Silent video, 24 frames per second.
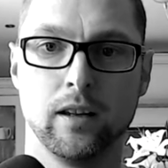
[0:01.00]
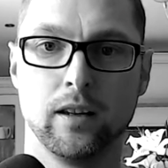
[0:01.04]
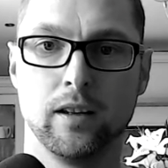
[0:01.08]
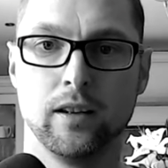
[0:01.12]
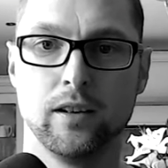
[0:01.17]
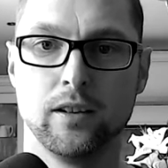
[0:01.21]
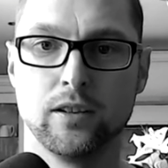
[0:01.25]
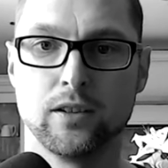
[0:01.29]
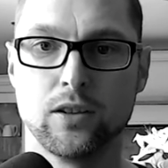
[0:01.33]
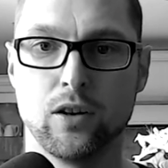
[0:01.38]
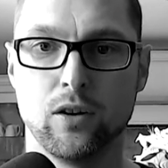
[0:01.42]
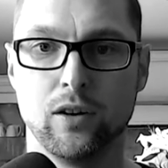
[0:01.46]

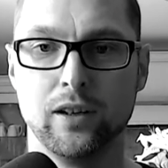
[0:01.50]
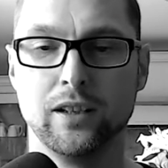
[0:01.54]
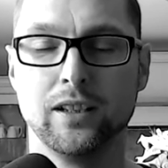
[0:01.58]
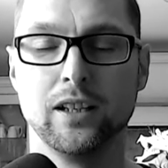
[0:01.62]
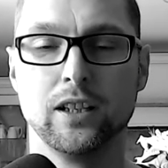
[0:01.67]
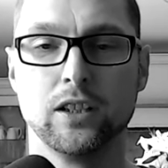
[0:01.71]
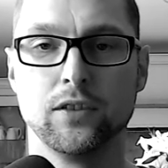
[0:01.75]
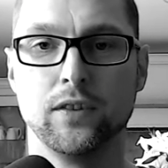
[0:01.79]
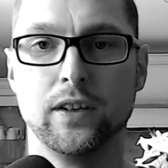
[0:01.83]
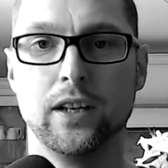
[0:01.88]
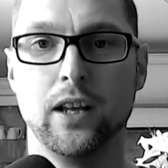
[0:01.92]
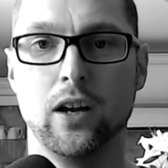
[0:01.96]
So in
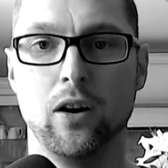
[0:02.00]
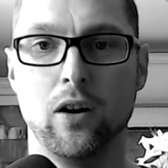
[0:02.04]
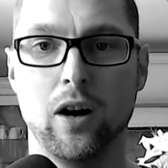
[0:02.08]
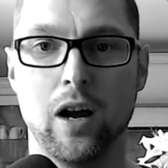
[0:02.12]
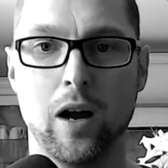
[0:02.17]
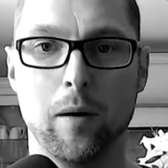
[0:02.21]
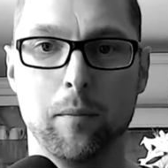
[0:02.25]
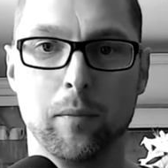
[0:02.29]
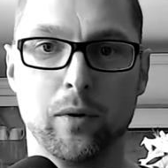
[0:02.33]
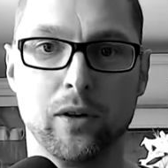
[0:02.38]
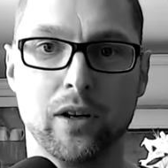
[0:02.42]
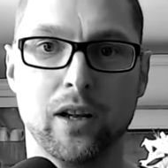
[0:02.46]
this video,
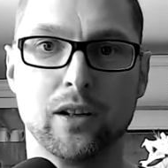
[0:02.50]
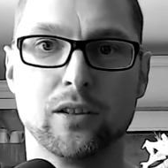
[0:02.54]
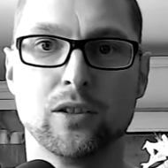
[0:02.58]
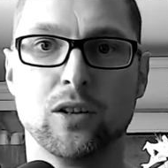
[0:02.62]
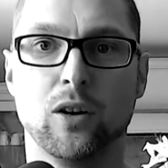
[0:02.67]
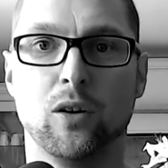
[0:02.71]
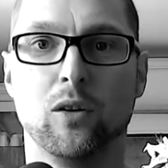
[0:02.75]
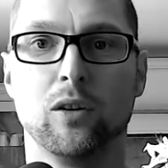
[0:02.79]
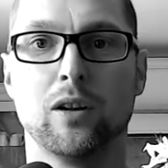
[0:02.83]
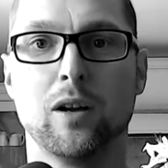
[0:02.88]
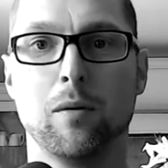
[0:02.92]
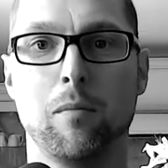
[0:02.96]
I'm gonna
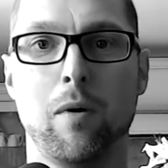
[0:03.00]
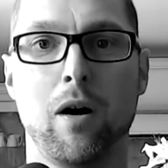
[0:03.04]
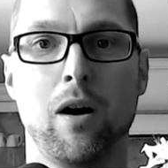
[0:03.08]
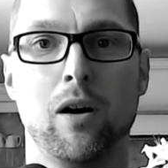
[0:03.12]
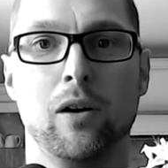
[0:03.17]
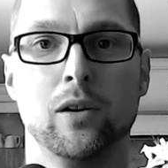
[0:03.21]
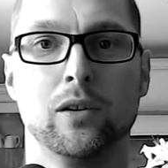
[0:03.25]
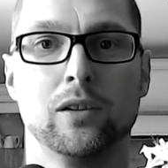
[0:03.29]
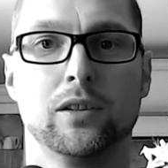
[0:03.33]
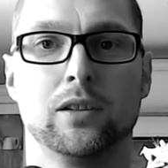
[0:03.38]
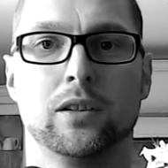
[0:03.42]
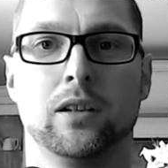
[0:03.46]
talk
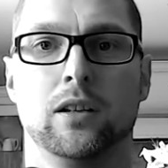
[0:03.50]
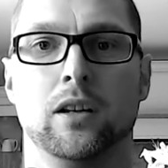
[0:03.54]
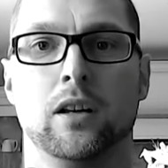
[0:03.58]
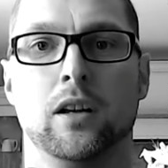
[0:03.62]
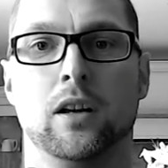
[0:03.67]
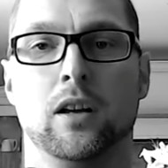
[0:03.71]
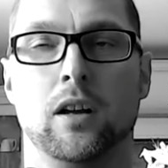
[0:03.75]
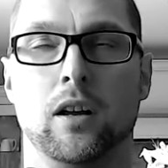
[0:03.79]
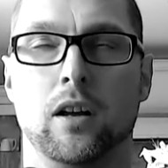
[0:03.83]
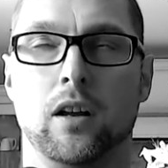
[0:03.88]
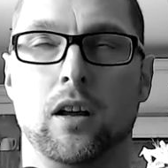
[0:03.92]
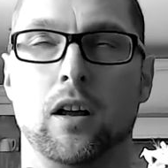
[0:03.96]
about
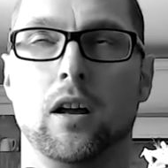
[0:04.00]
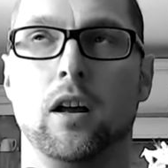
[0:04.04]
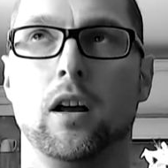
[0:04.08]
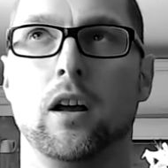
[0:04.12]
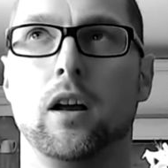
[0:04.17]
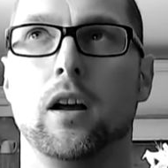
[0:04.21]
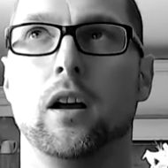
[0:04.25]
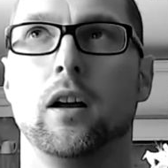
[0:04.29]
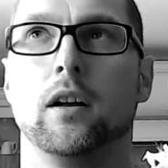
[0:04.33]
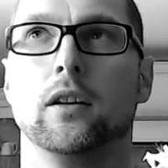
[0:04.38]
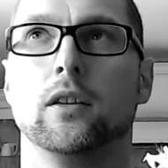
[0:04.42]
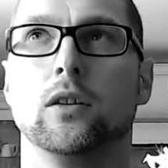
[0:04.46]

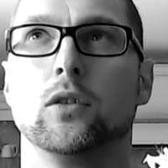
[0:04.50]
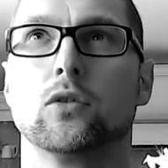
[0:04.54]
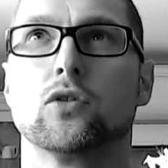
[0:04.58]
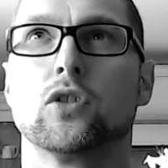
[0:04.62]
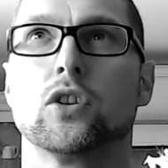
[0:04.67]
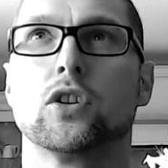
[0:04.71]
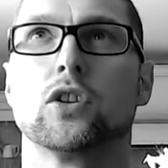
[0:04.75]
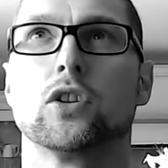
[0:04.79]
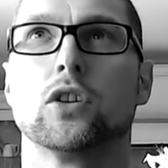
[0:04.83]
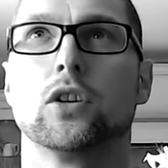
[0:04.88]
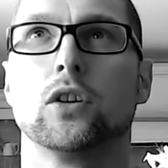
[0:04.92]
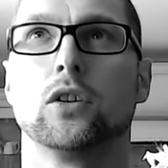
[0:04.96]

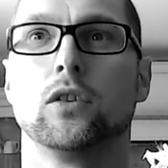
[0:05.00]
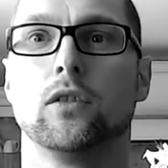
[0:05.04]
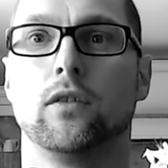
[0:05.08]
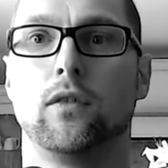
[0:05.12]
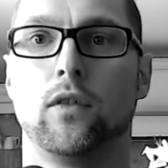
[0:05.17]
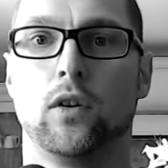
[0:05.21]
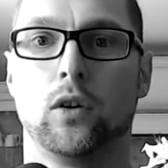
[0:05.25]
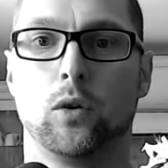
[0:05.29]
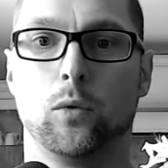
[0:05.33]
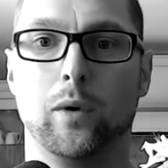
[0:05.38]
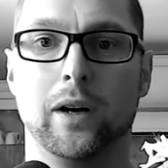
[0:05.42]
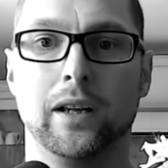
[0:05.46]
nutrition
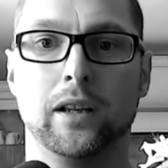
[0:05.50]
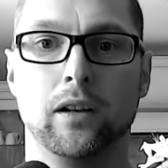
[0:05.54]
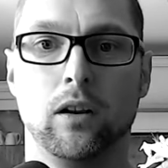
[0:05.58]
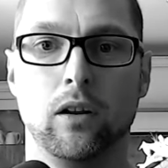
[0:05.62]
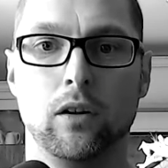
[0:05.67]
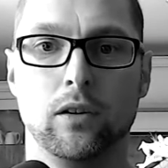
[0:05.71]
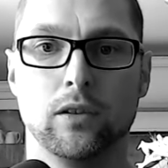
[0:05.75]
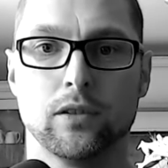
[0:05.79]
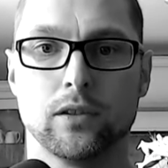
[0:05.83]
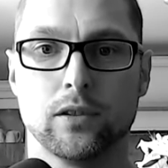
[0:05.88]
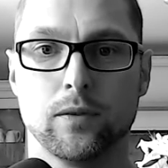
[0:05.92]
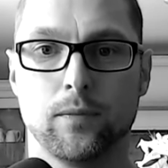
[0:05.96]
for weight
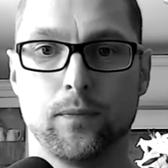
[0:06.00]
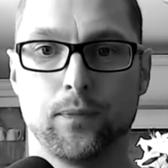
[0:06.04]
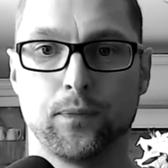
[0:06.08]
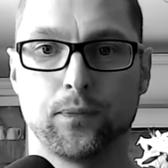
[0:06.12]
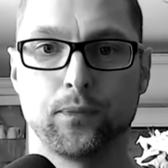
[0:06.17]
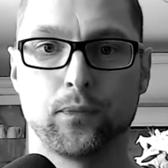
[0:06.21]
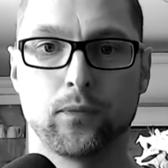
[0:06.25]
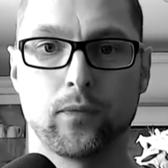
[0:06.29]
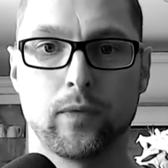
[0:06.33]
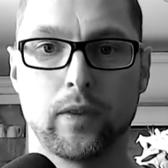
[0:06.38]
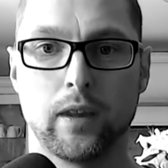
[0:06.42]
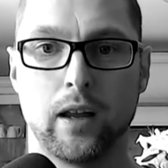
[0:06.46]
loss
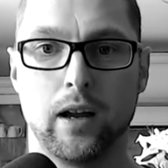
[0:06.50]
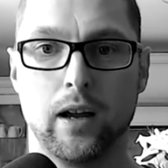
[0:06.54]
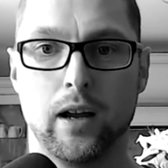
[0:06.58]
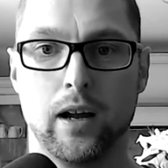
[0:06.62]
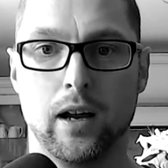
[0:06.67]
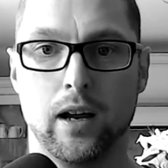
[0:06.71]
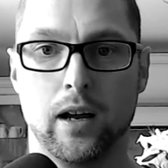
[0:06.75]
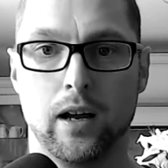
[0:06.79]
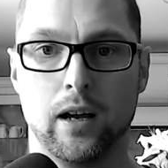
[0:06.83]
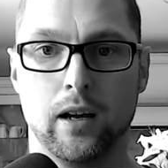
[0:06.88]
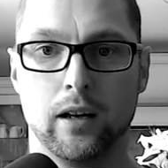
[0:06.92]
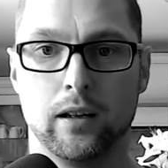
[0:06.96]

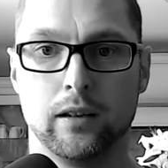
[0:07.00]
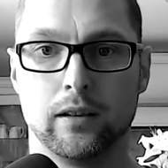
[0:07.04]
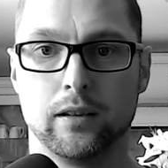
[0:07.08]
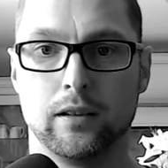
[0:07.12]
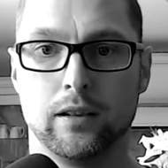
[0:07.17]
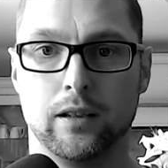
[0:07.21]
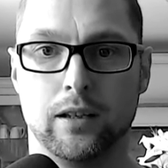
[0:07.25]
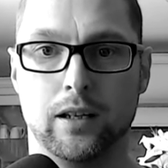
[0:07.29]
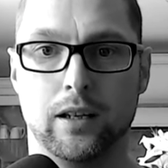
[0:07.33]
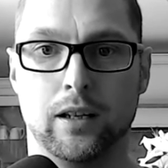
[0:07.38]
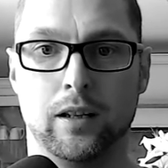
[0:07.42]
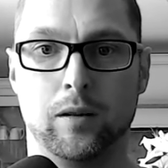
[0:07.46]
and
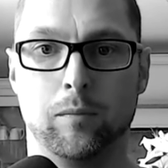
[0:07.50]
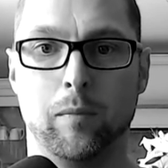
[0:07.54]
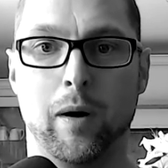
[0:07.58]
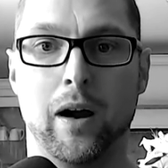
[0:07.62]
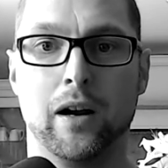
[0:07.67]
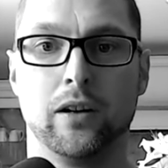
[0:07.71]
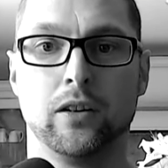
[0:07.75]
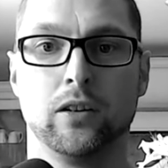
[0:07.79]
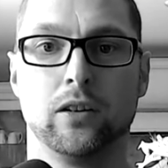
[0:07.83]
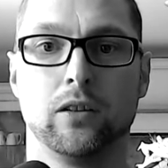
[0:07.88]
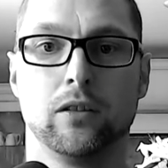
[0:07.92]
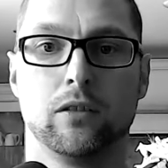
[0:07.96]
in
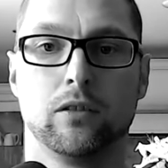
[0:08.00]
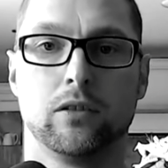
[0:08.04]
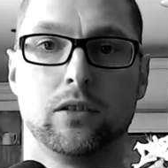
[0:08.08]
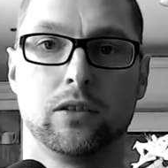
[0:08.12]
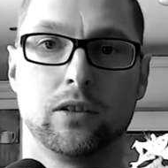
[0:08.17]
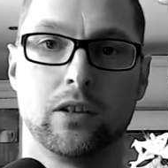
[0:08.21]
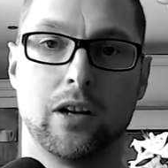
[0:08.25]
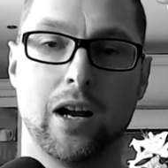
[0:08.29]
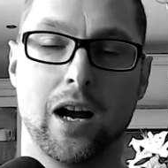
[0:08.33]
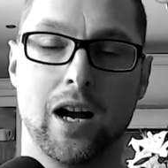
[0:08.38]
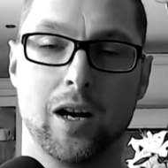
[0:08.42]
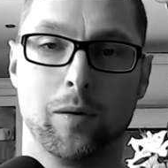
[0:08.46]
particular
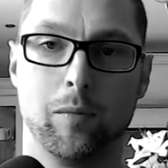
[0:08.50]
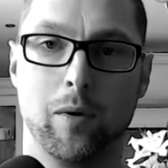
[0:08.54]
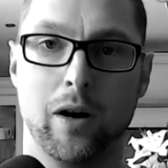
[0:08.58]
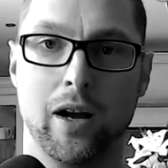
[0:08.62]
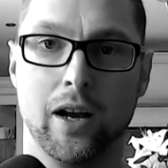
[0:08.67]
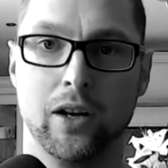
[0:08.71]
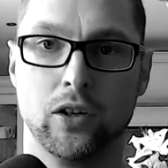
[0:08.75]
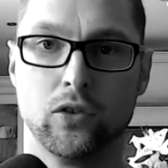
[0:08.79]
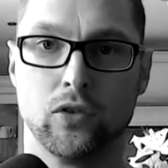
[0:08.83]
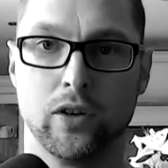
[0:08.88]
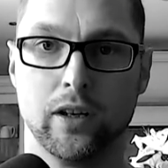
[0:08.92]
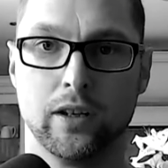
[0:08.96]
the
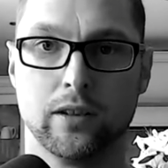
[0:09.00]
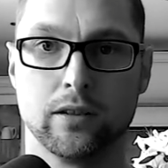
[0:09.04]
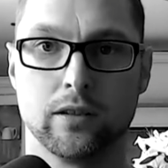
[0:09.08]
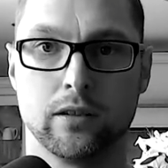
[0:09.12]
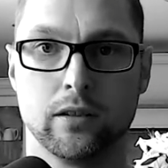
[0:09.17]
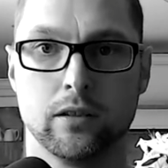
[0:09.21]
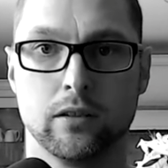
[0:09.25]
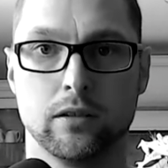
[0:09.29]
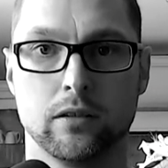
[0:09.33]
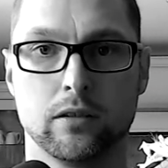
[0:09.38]
carbohydrates.